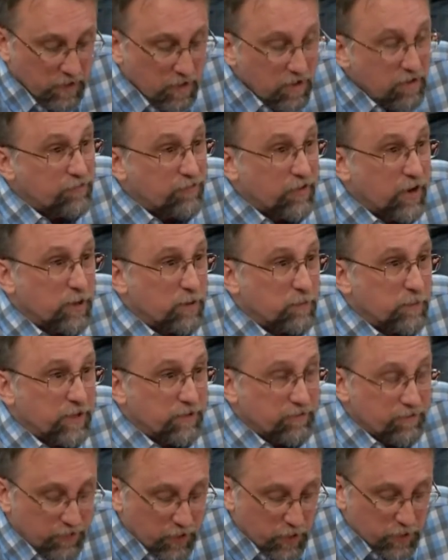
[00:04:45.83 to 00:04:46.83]
firemen,
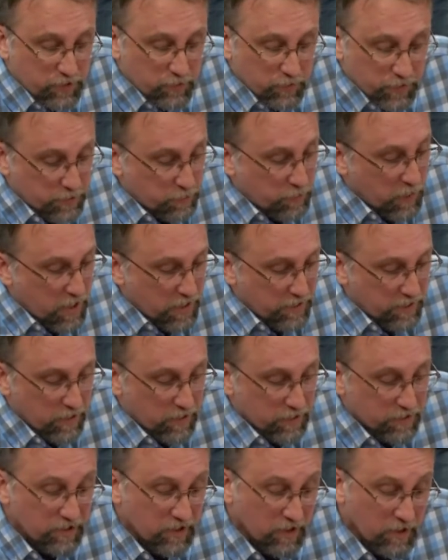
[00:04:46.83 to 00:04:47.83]
first
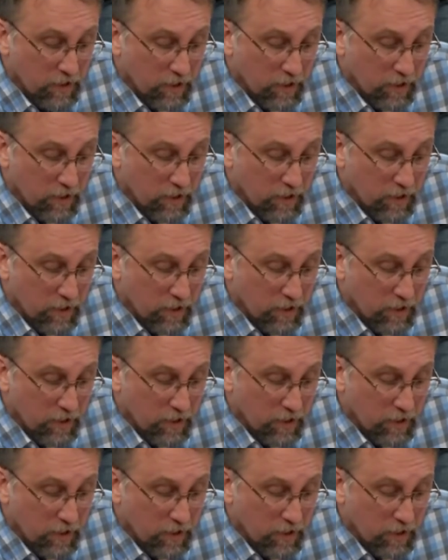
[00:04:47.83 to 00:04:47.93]
responders,